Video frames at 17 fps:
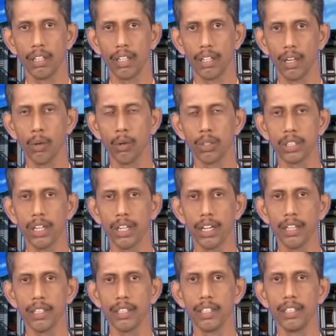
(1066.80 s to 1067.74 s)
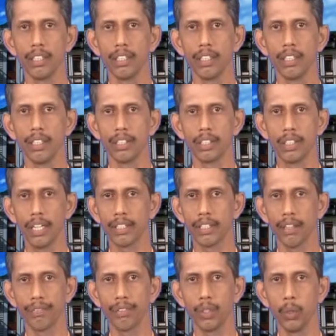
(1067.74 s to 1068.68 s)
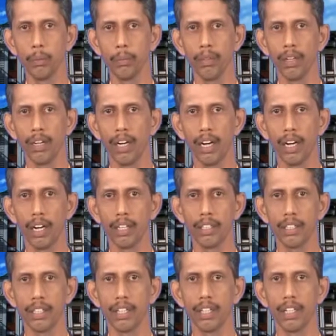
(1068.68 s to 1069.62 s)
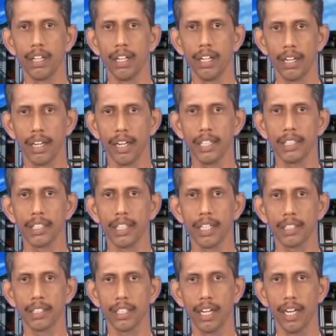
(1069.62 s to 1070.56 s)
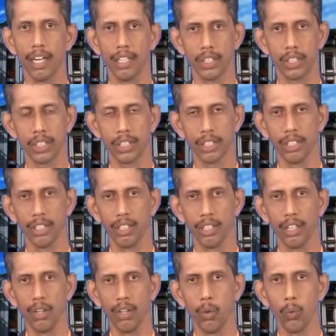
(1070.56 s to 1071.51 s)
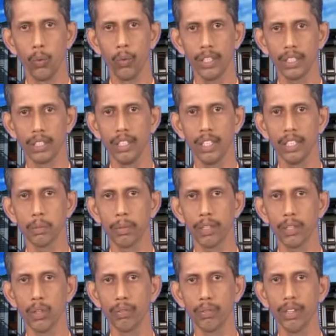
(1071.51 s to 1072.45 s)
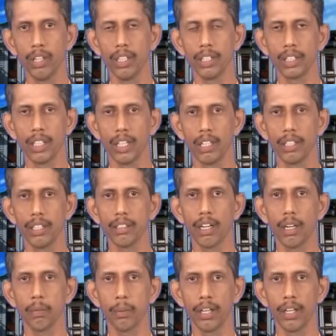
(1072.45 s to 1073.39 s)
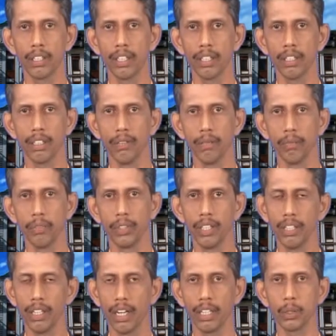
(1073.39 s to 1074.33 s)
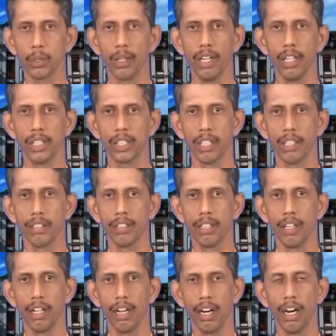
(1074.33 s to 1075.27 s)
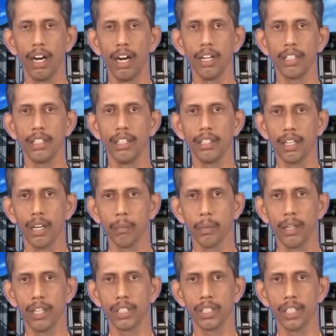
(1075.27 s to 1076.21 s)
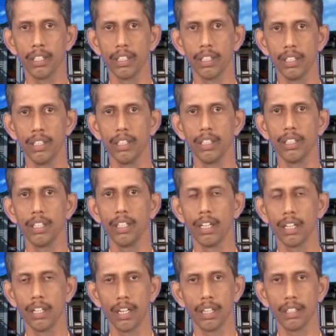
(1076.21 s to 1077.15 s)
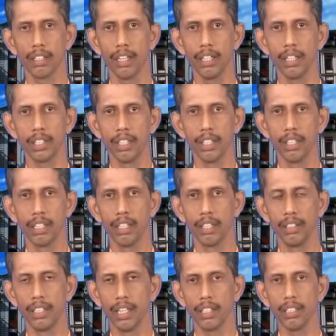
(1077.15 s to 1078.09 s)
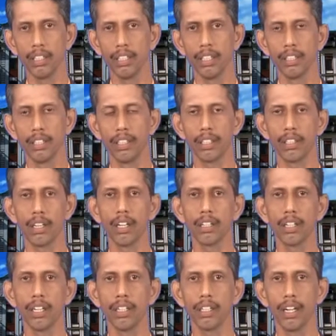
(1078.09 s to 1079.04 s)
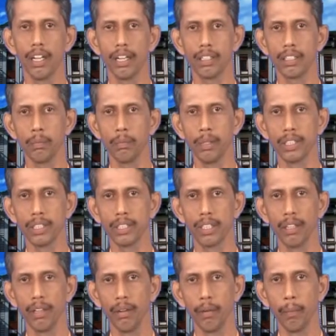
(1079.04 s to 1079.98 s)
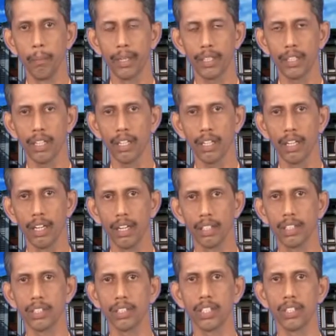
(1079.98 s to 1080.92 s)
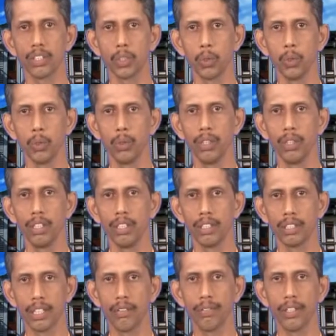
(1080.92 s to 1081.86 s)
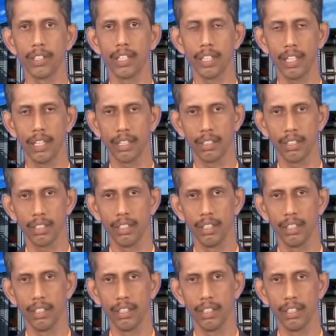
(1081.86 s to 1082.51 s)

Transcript: ground slag, silica fume, and rice husk ash. Once these microfillers are incorporated in isolation or in combination in concrete, then the concrete exhibits better resistance to sulfate attack.